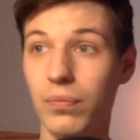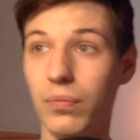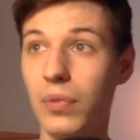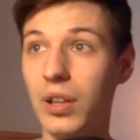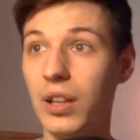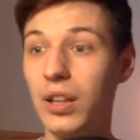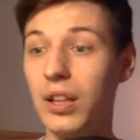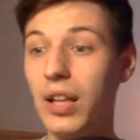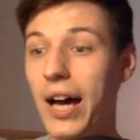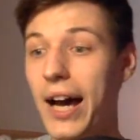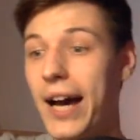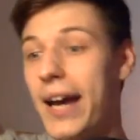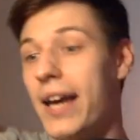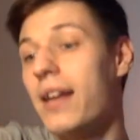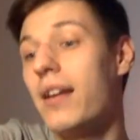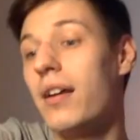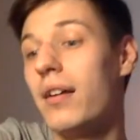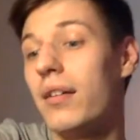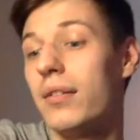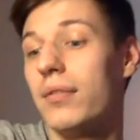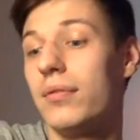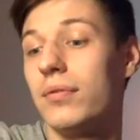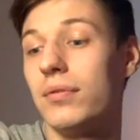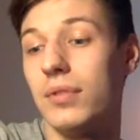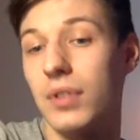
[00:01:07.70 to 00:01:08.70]
Light
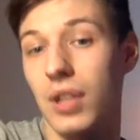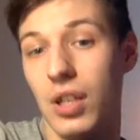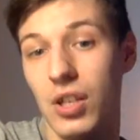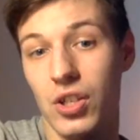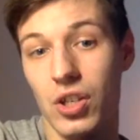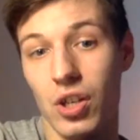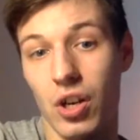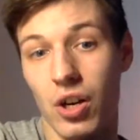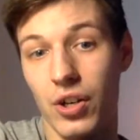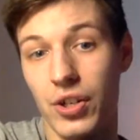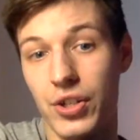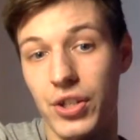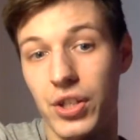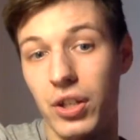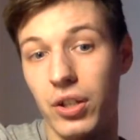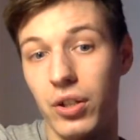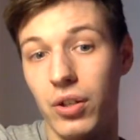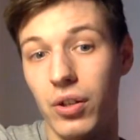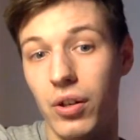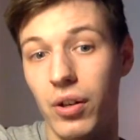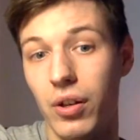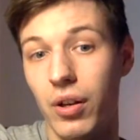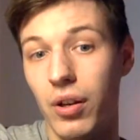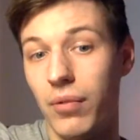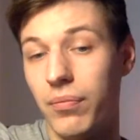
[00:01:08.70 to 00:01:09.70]
is also
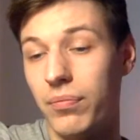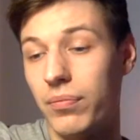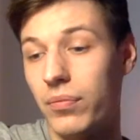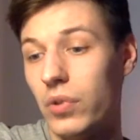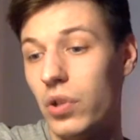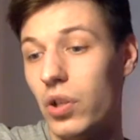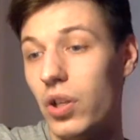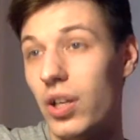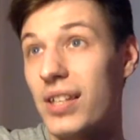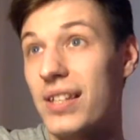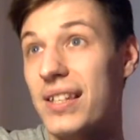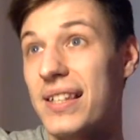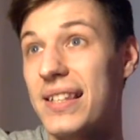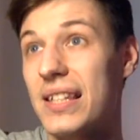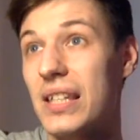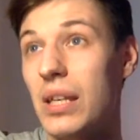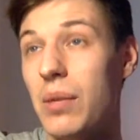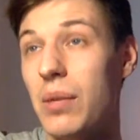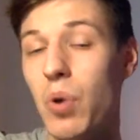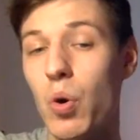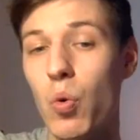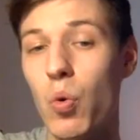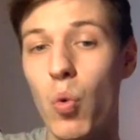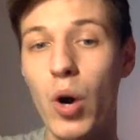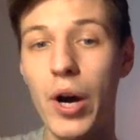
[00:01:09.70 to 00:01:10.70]
good. You can see
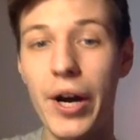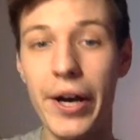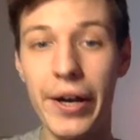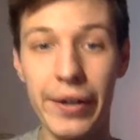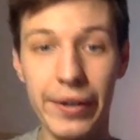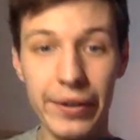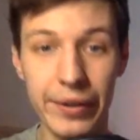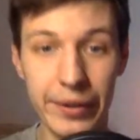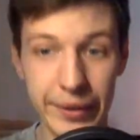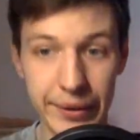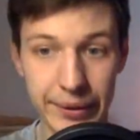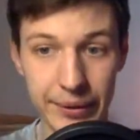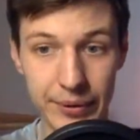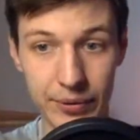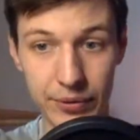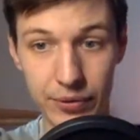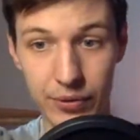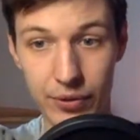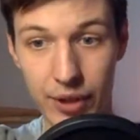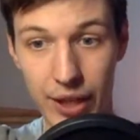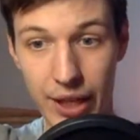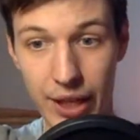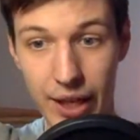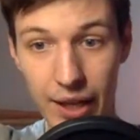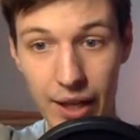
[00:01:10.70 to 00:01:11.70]
me well,
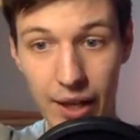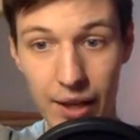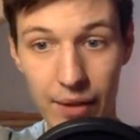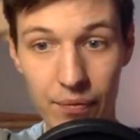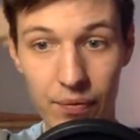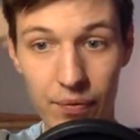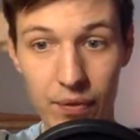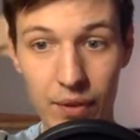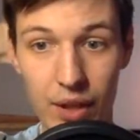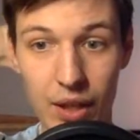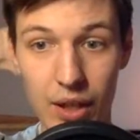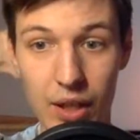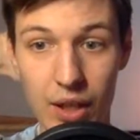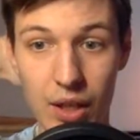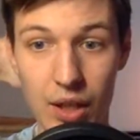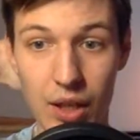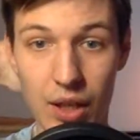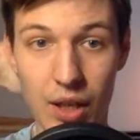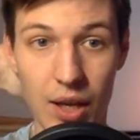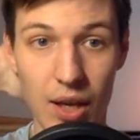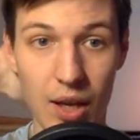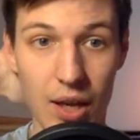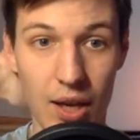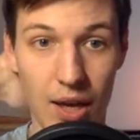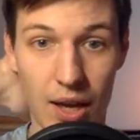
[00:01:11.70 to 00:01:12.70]
right?
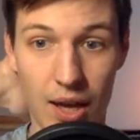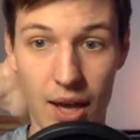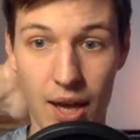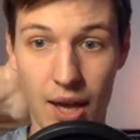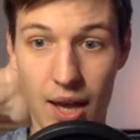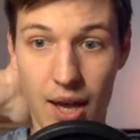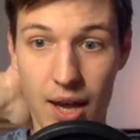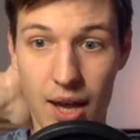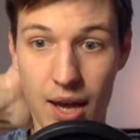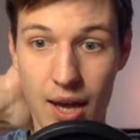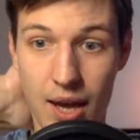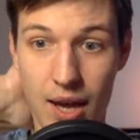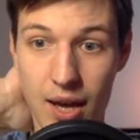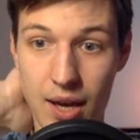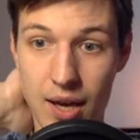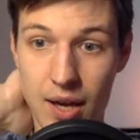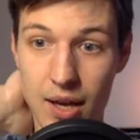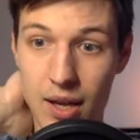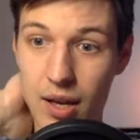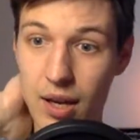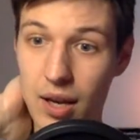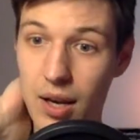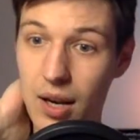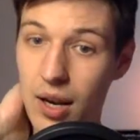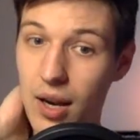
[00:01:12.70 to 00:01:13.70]

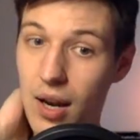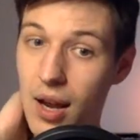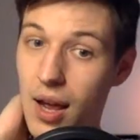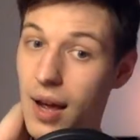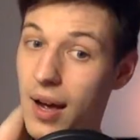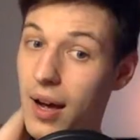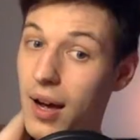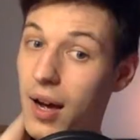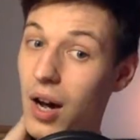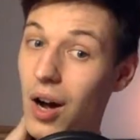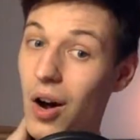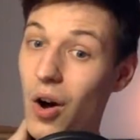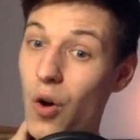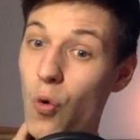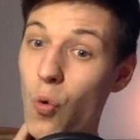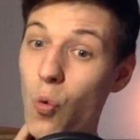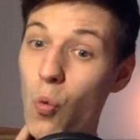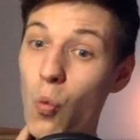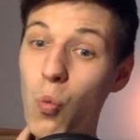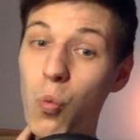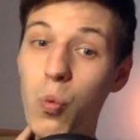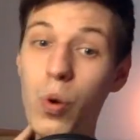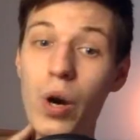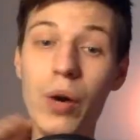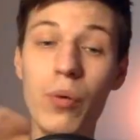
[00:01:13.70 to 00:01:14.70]
And
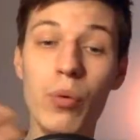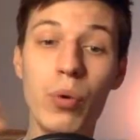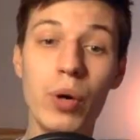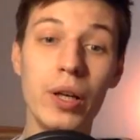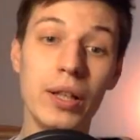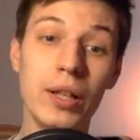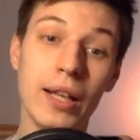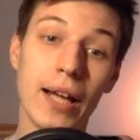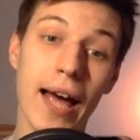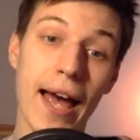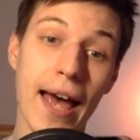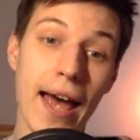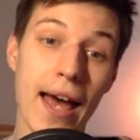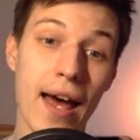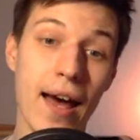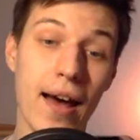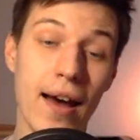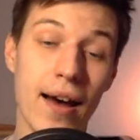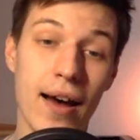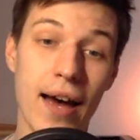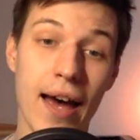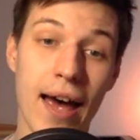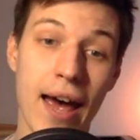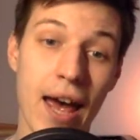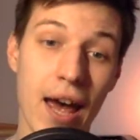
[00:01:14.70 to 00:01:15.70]
we will
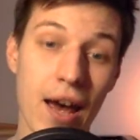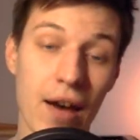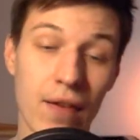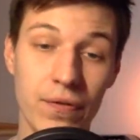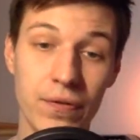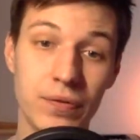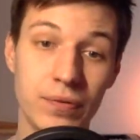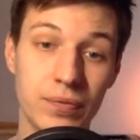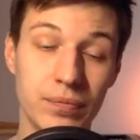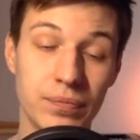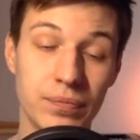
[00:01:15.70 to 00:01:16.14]
have